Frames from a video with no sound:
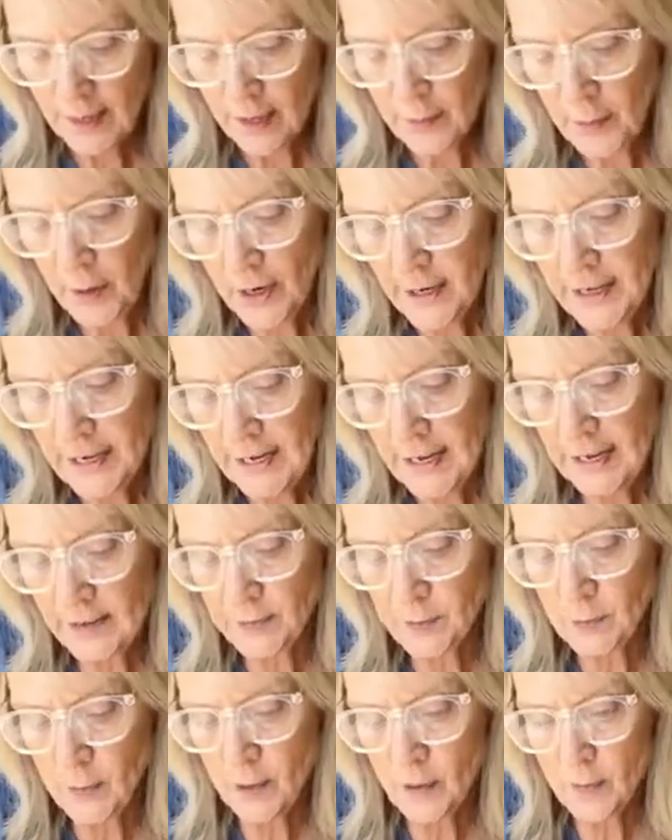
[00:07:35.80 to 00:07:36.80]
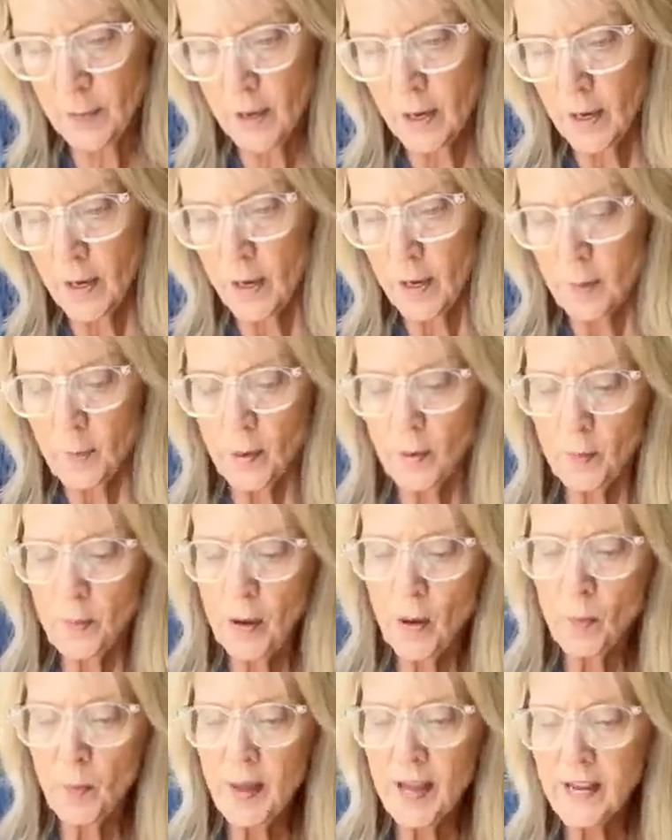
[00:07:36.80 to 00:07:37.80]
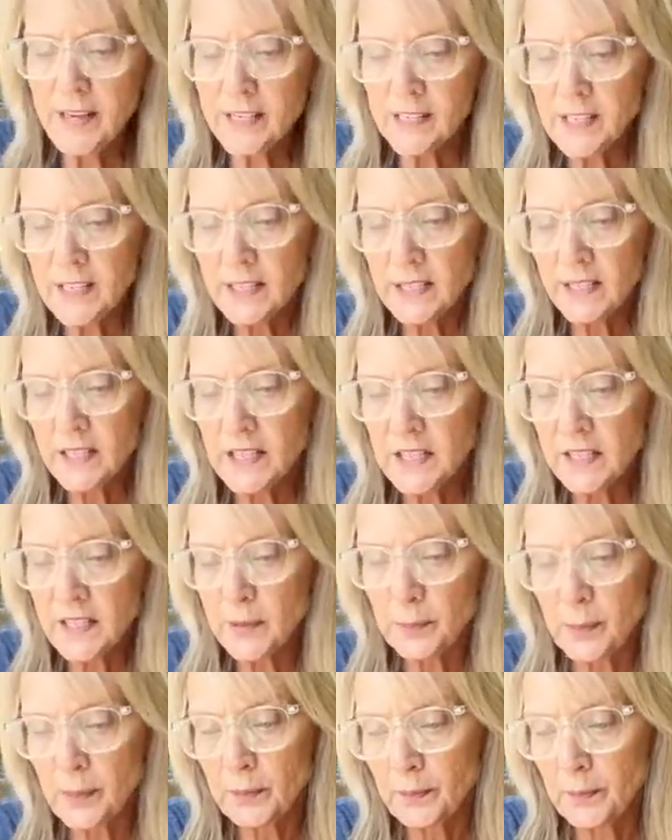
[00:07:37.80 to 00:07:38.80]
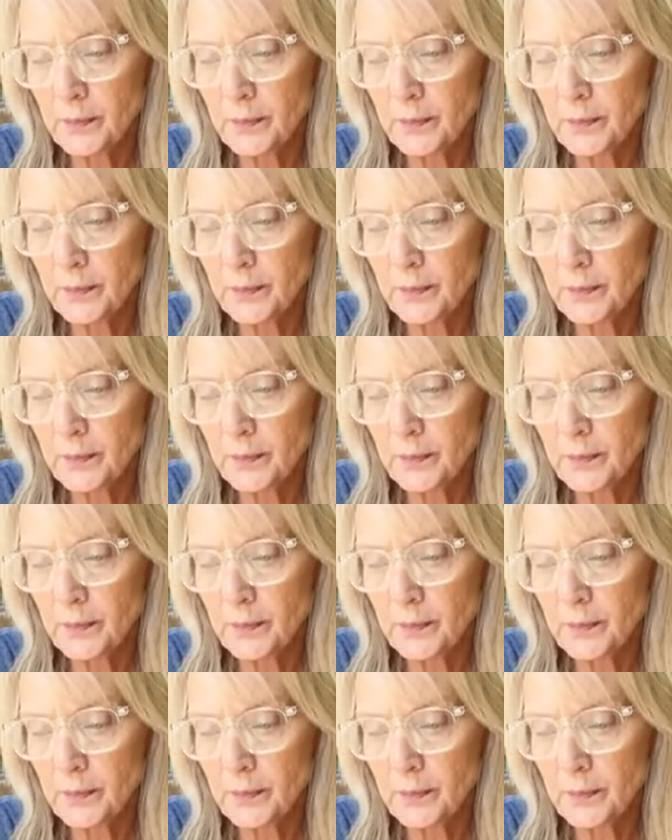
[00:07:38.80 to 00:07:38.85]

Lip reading: I'm probably going to have to put more paint in the cup.